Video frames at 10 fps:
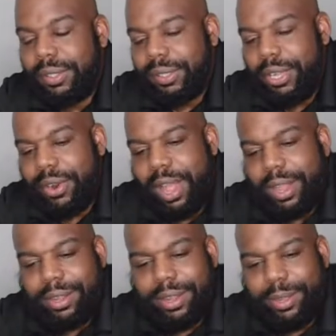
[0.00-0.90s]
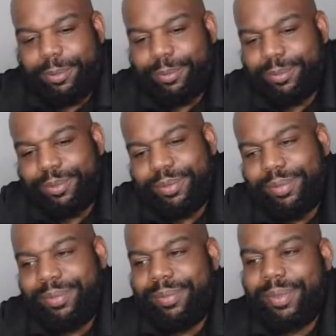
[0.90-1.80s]
They're like,
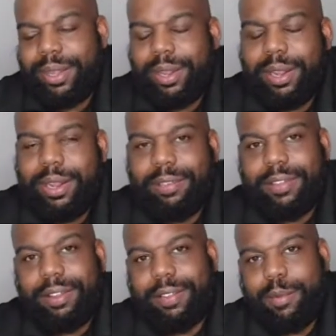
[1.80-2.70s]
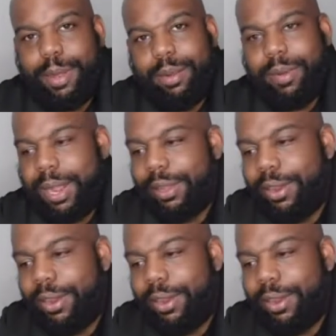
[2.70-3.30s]
let's stick to the men, right?